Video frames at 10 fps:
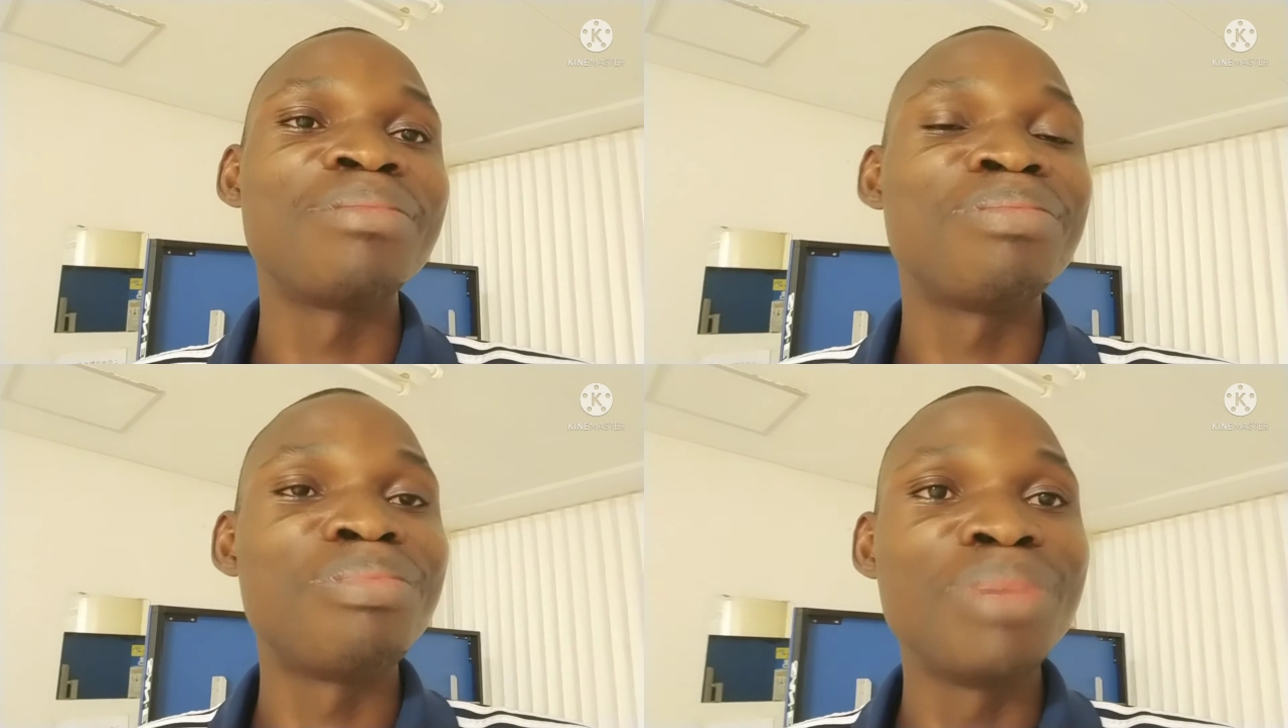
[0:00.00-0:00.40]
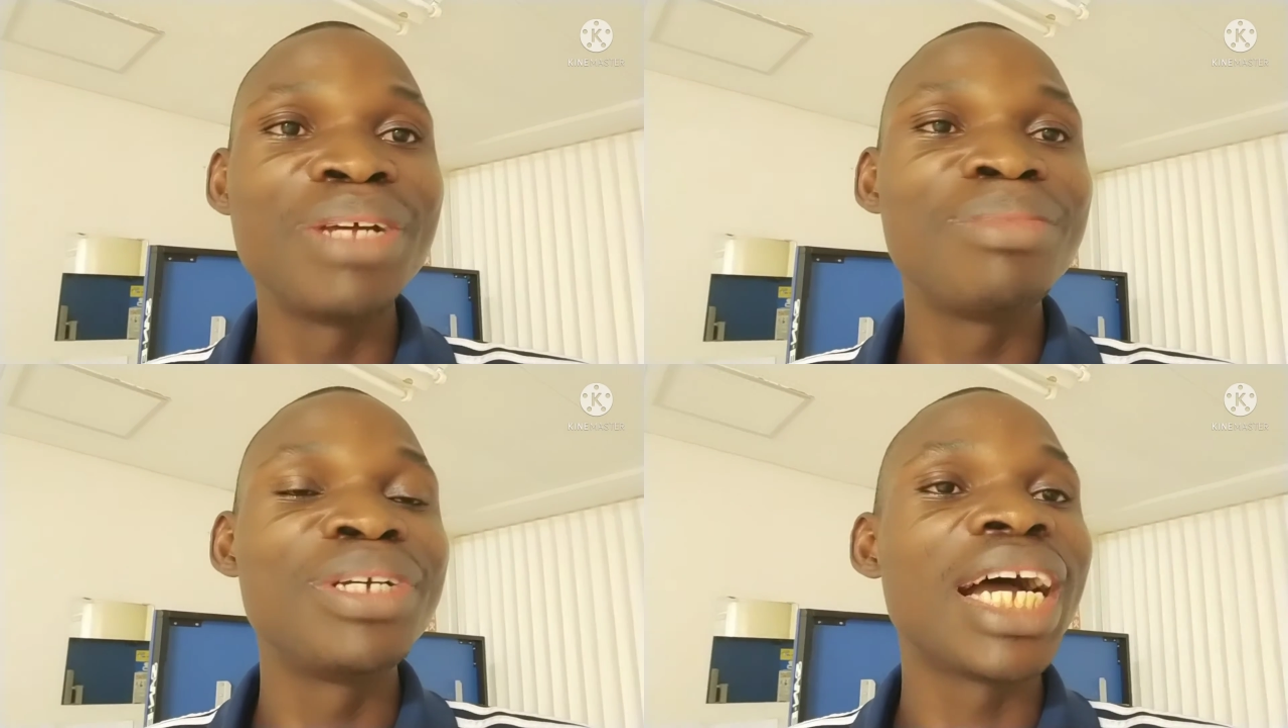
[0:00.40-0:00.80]

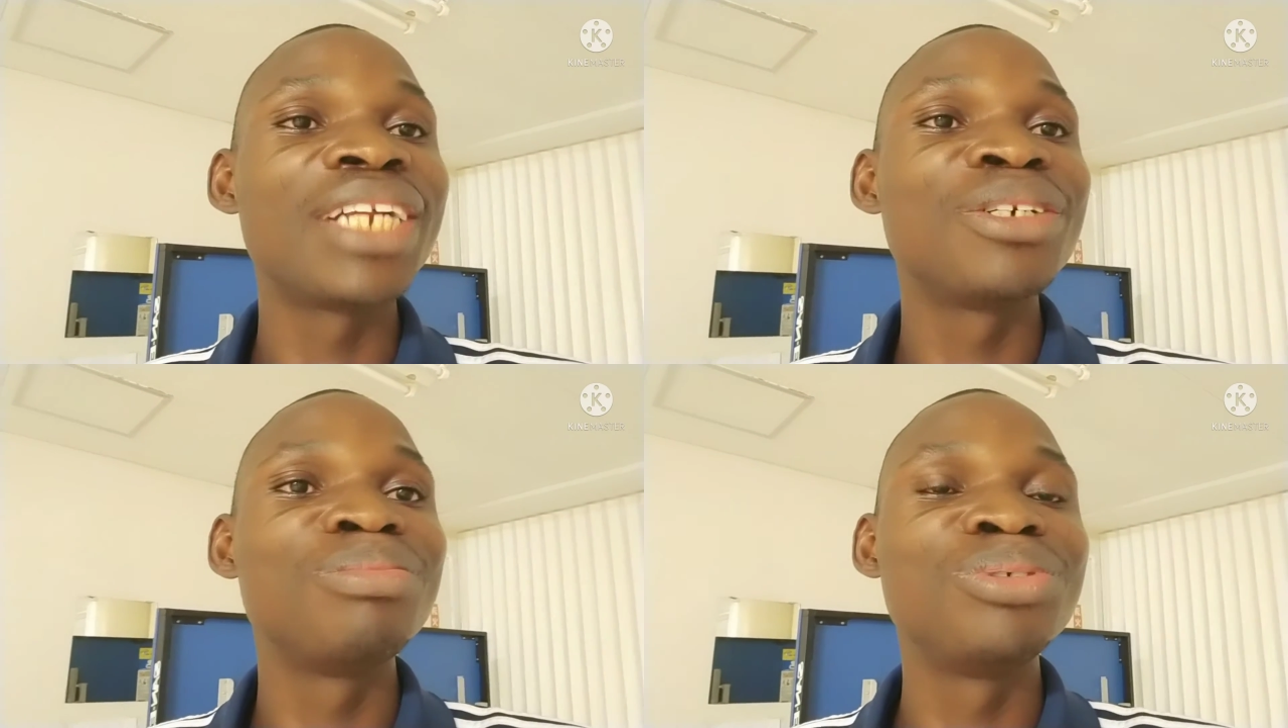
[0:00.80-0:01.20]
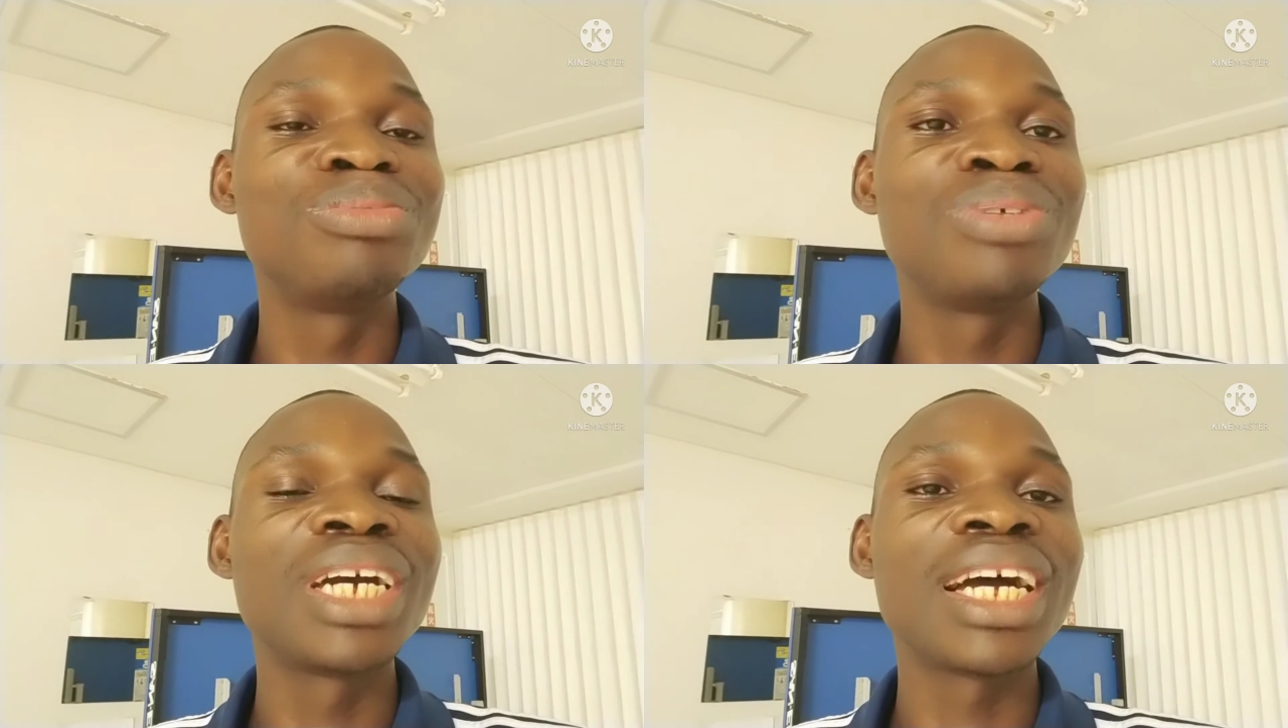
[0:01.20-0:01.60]
maybe other
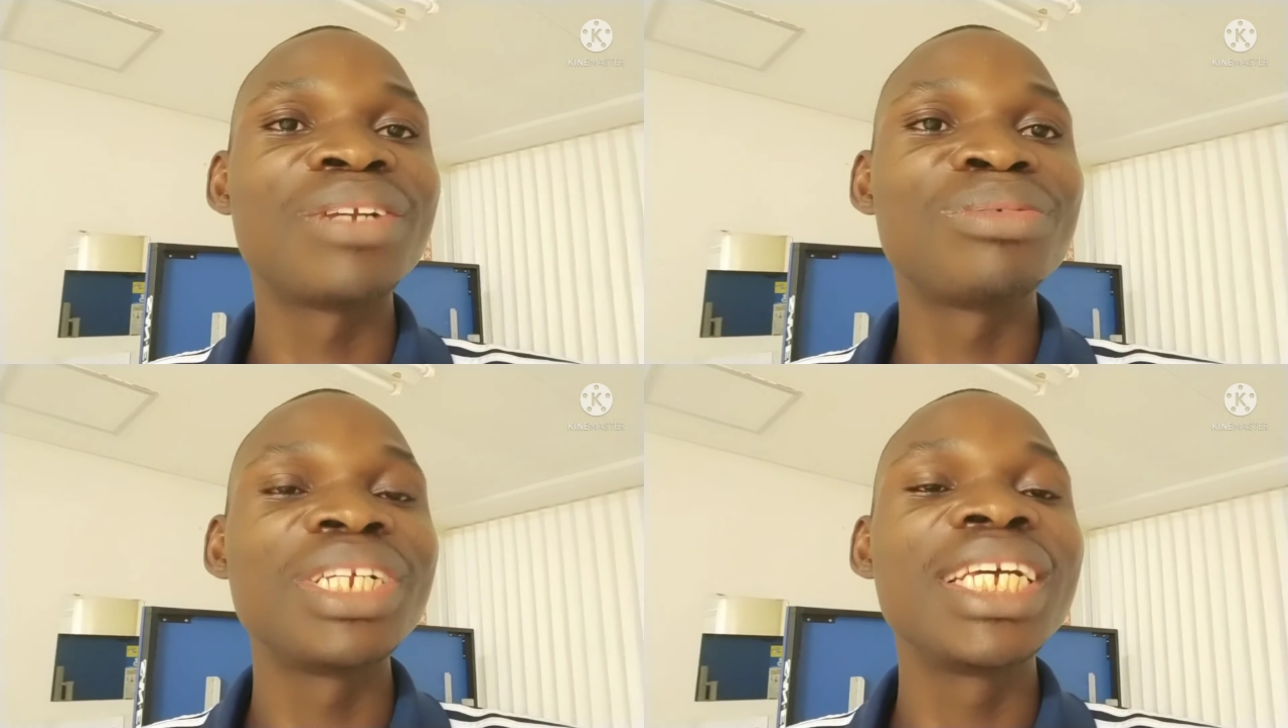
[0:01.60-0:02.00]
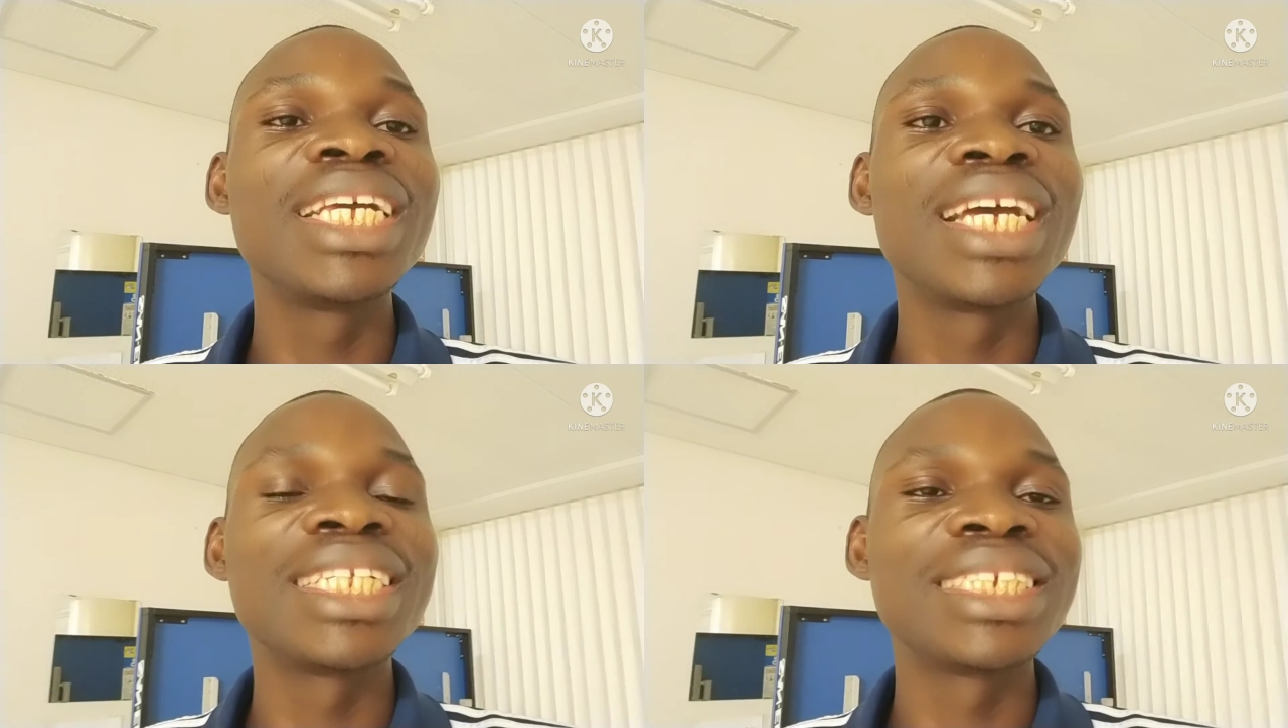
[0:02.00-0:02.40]
people can really
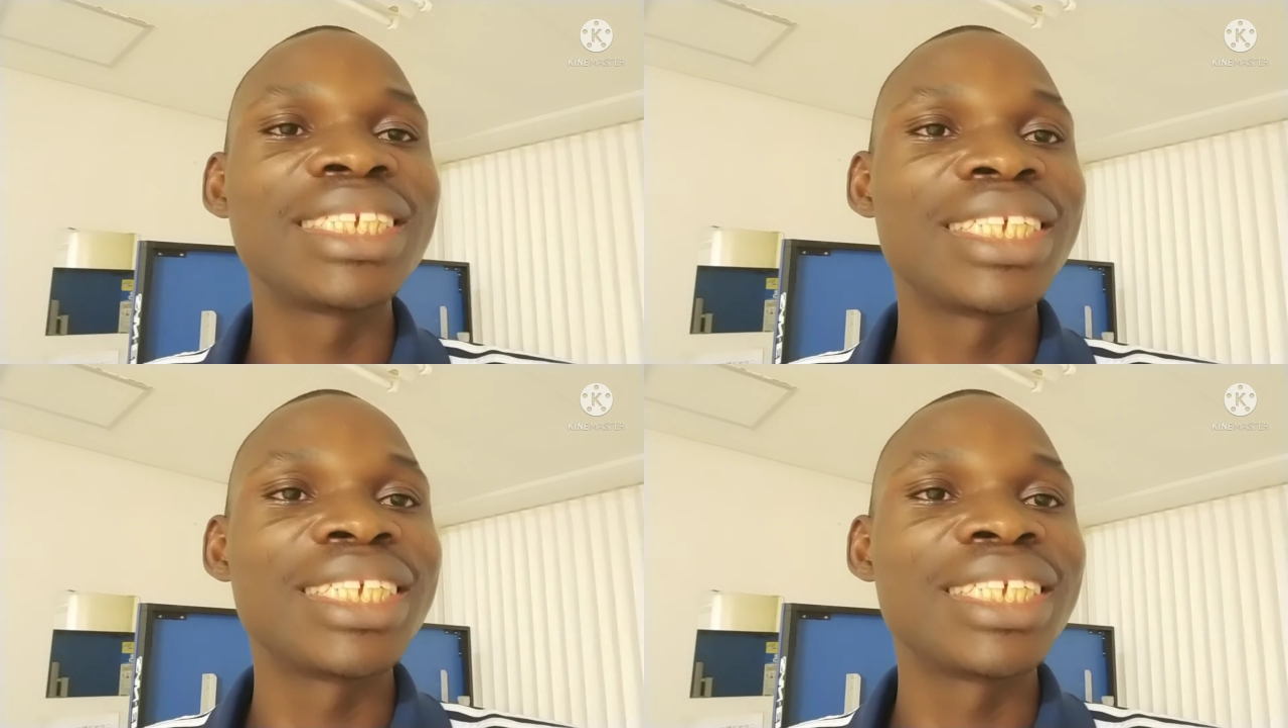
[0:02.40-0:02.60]
get